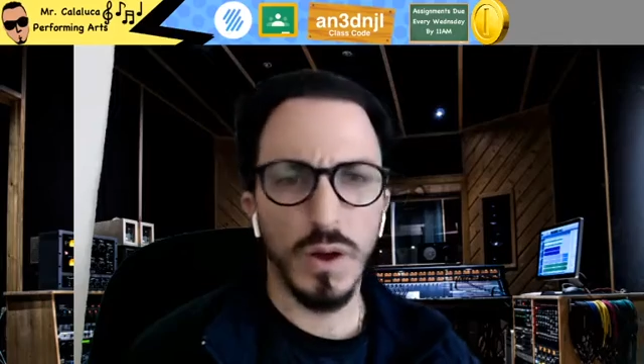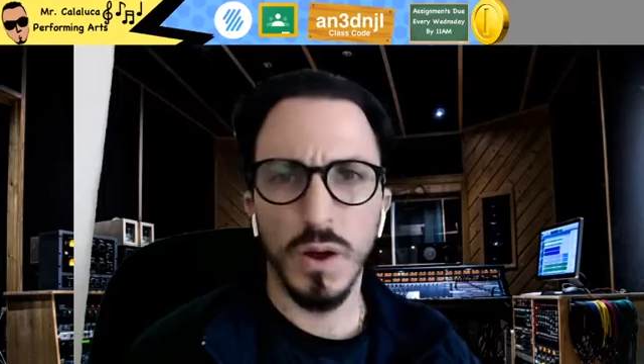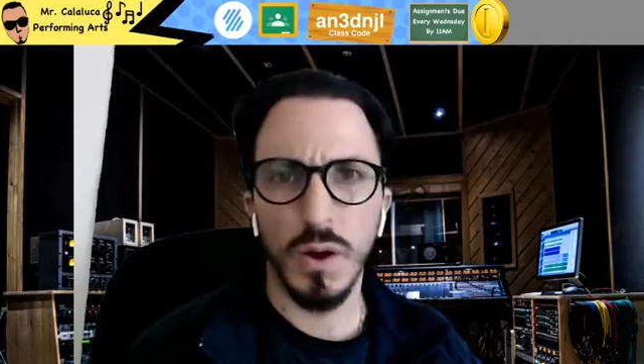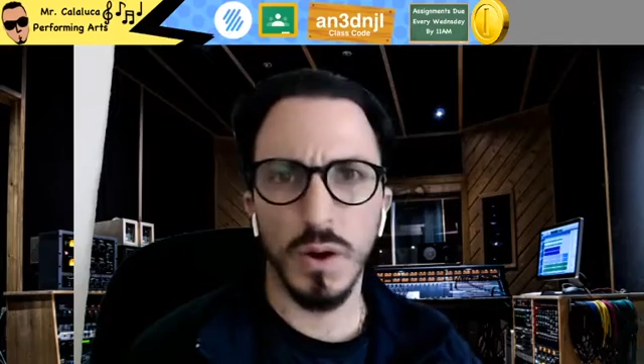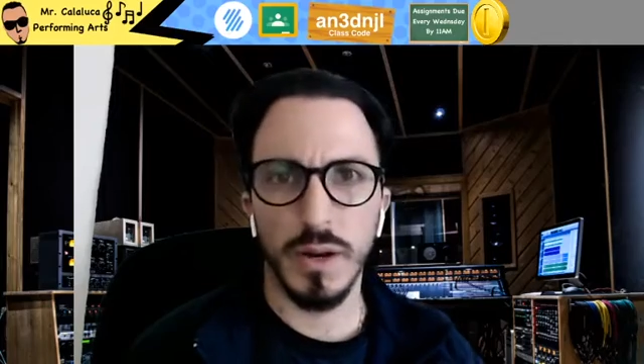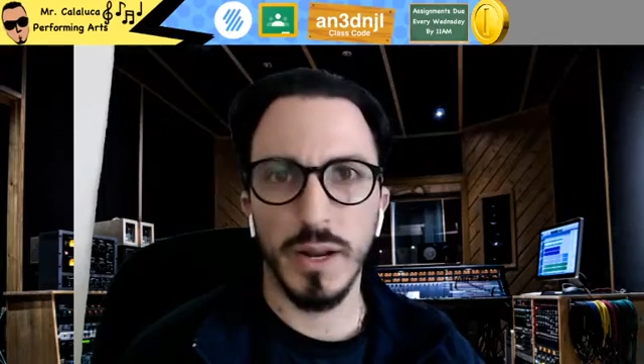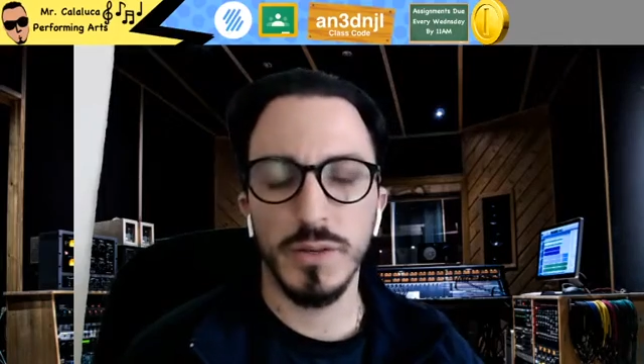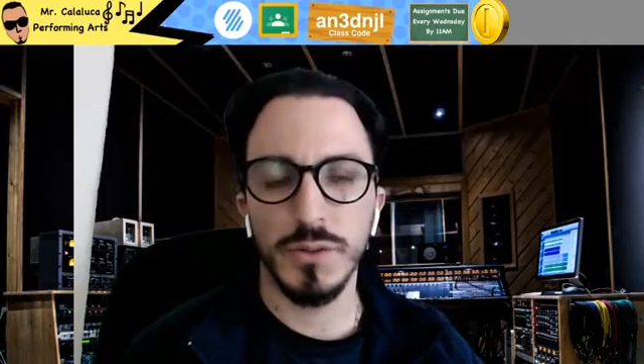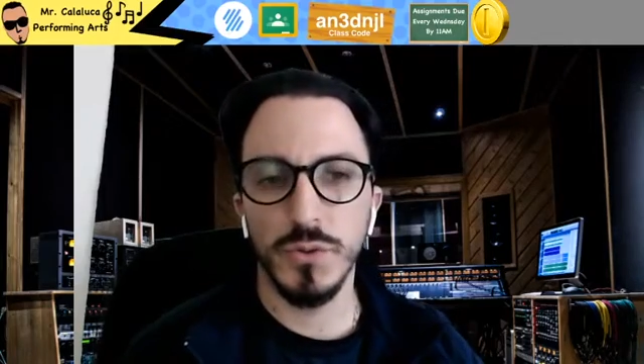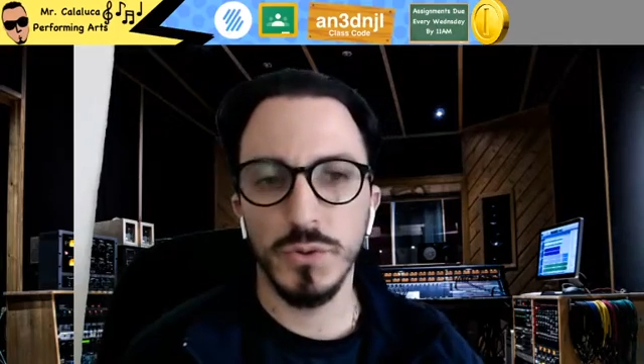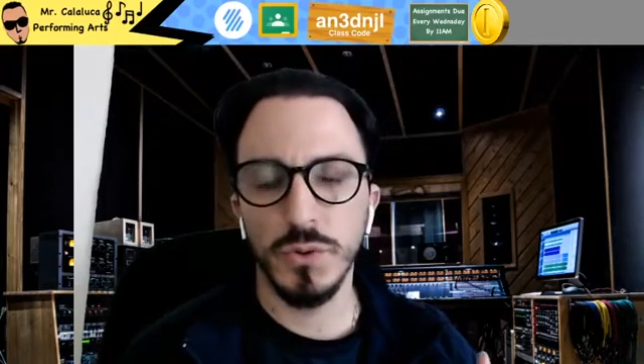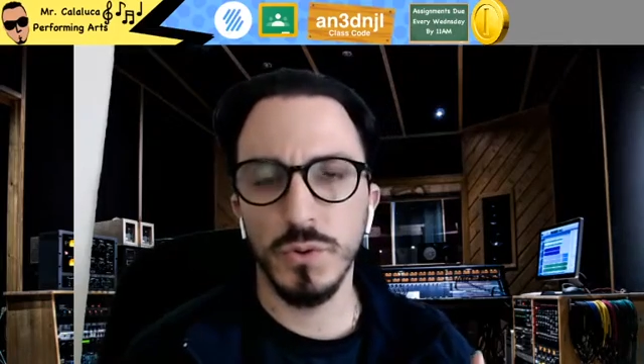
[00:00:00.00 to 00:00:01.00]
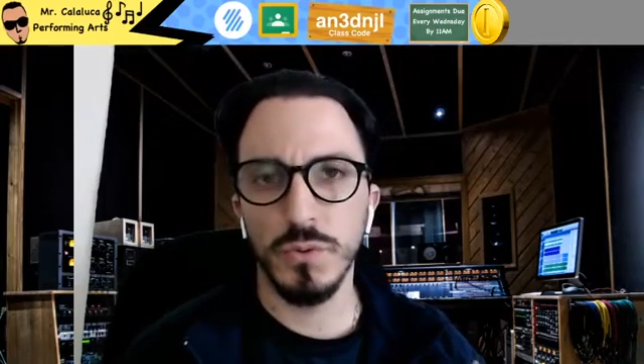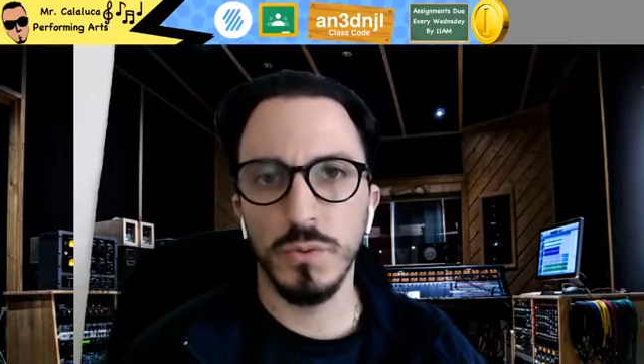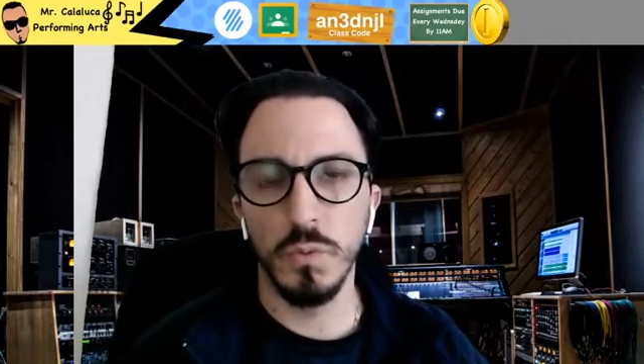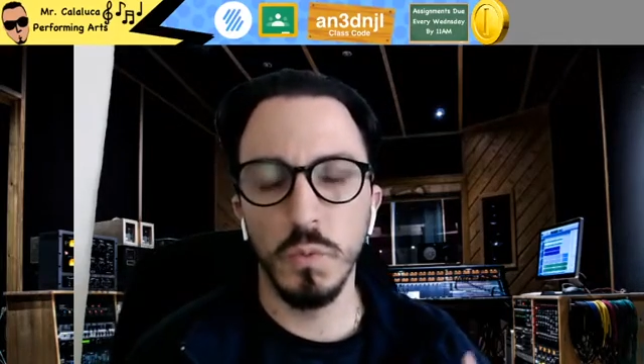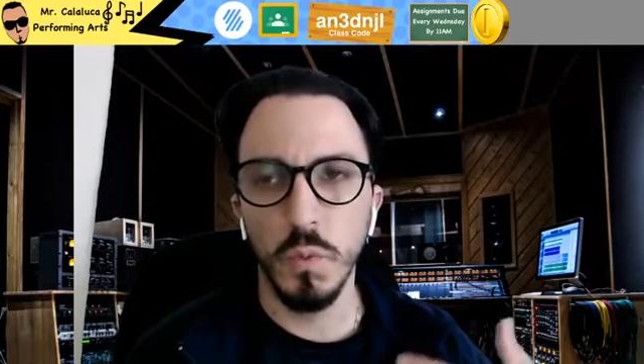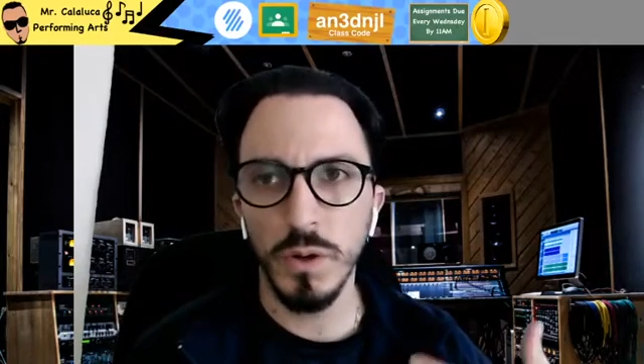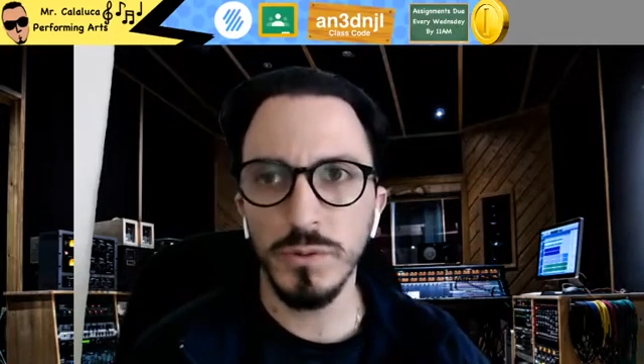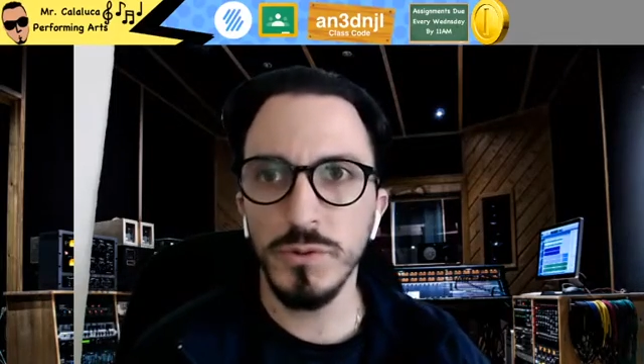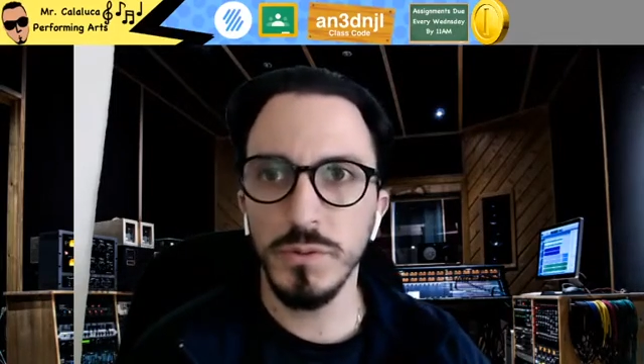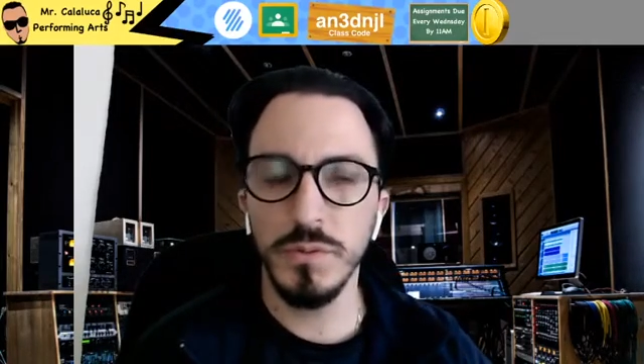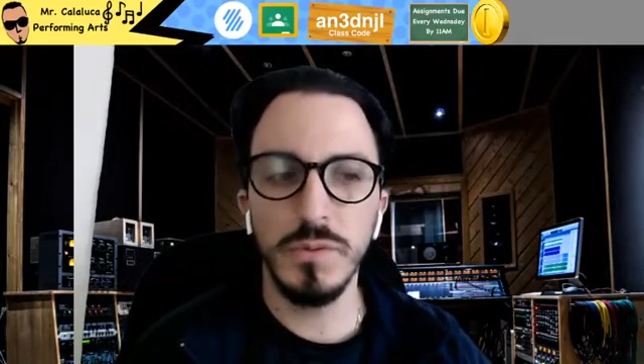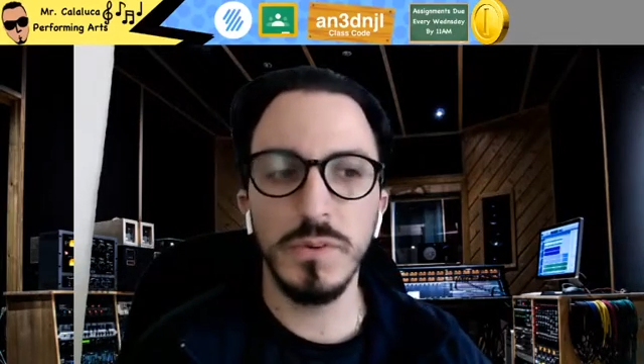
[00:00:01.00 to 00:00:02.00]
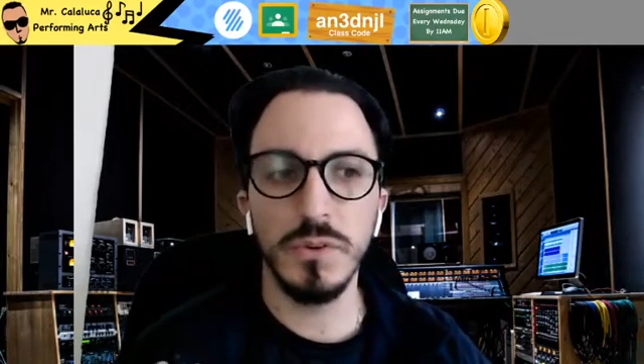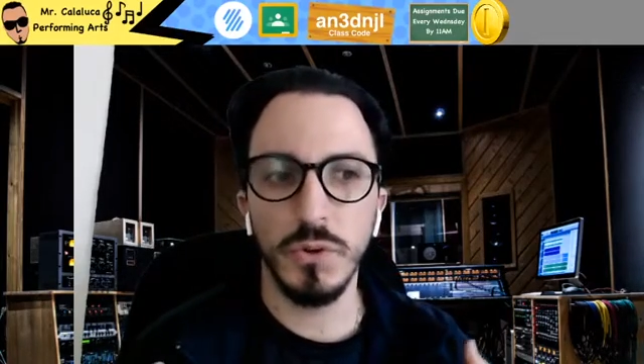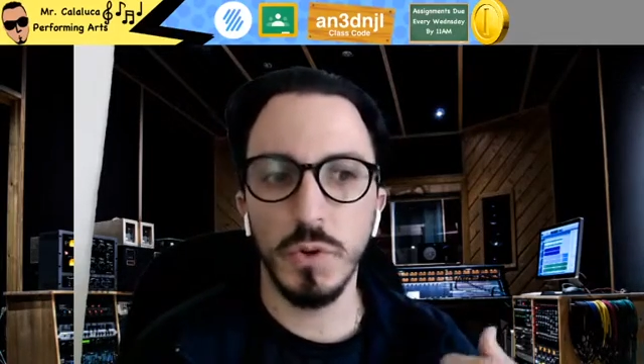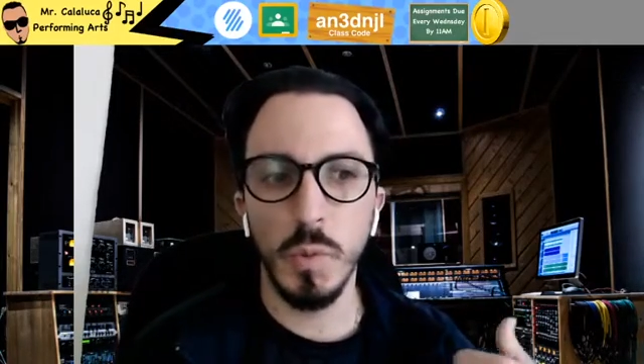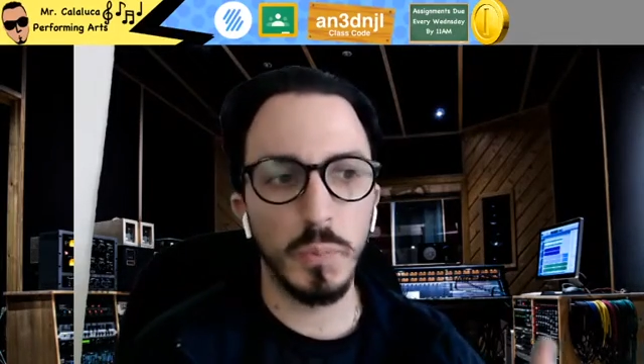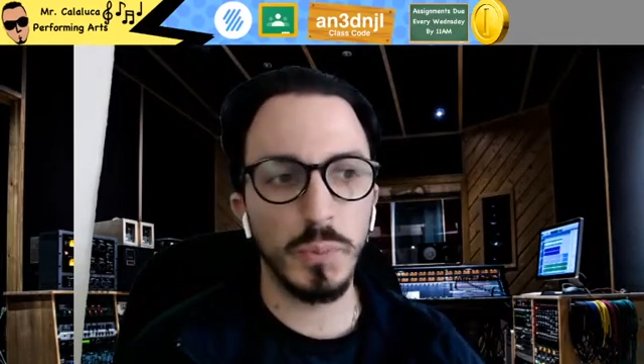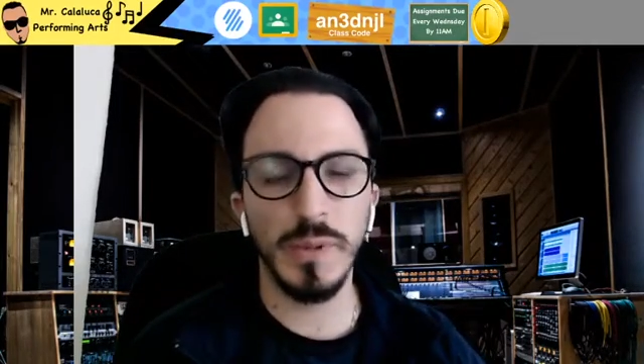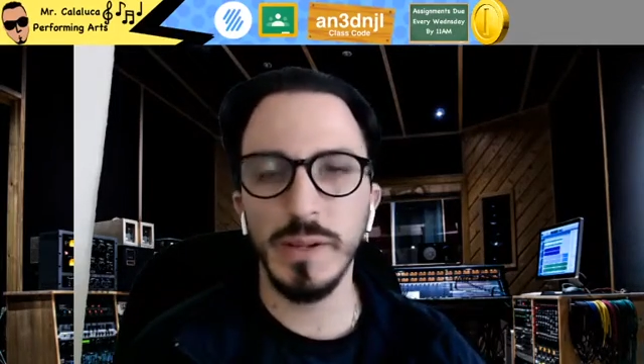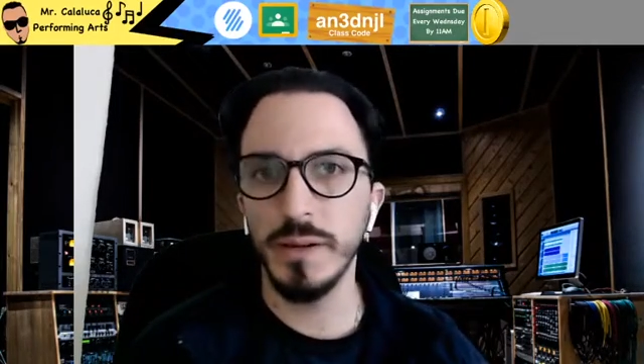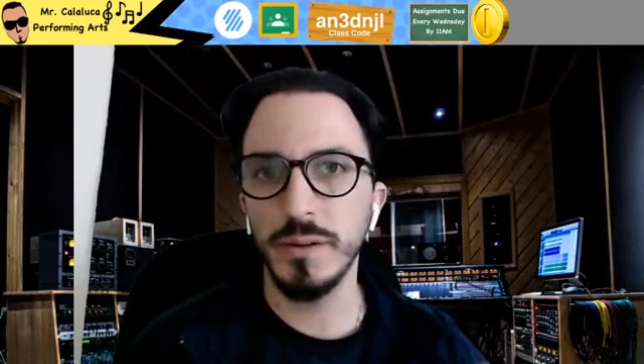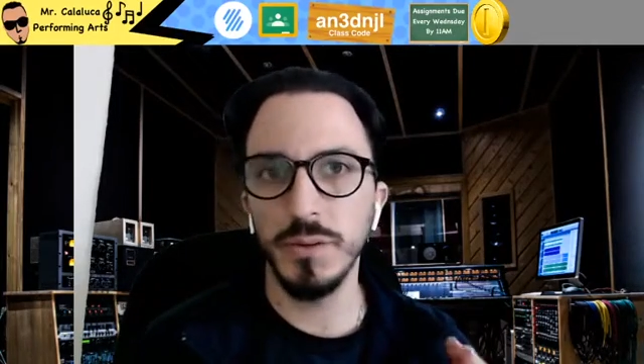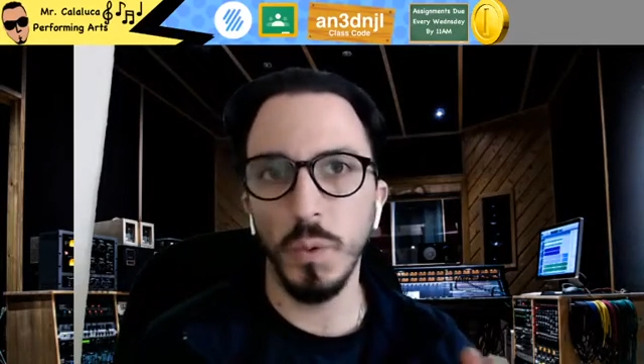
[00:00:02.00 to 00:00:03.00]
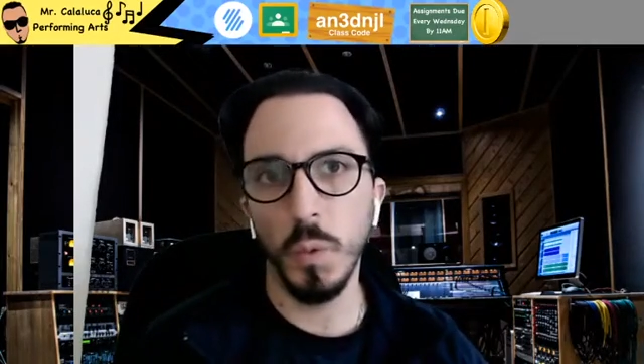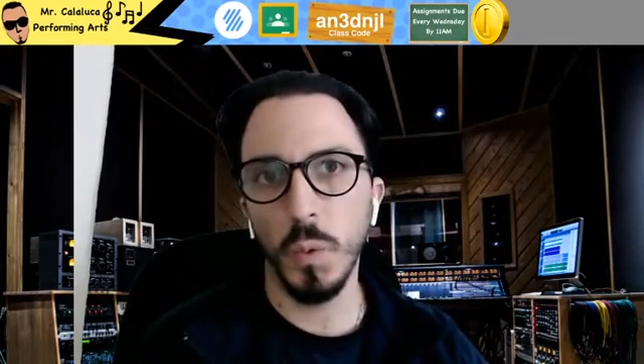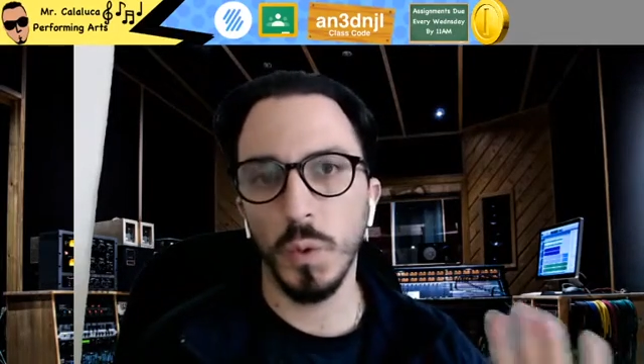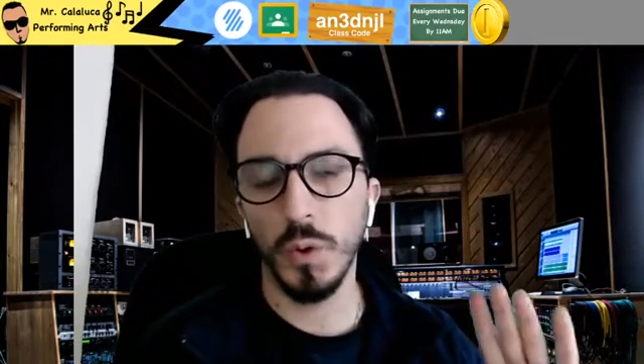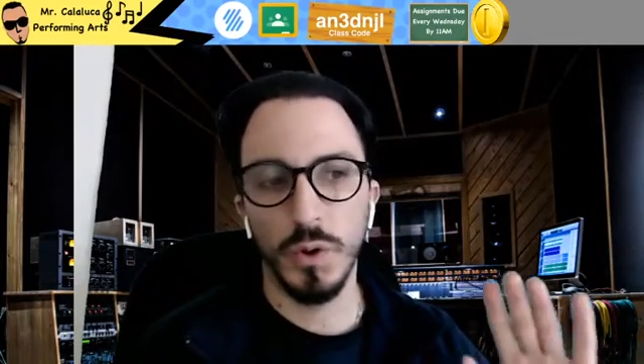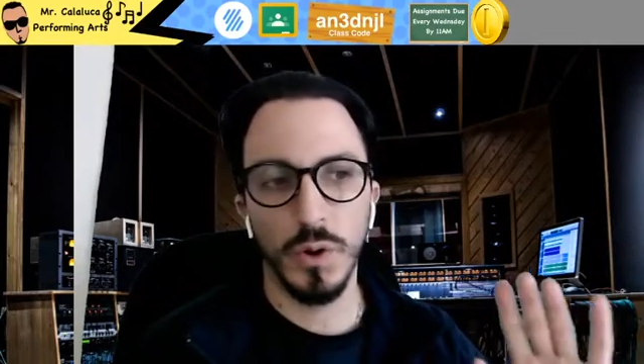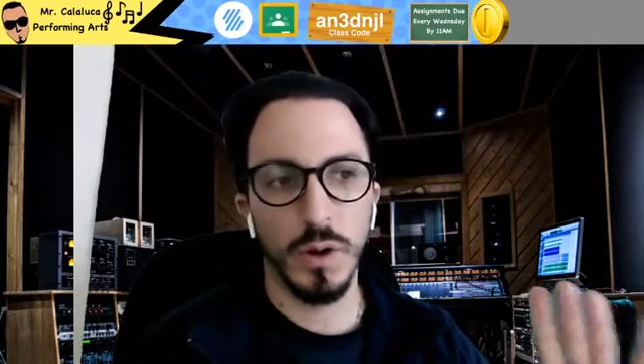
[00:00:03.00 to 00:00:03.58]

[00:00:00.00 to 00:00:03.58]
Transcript: Alright guys, so once you've completed your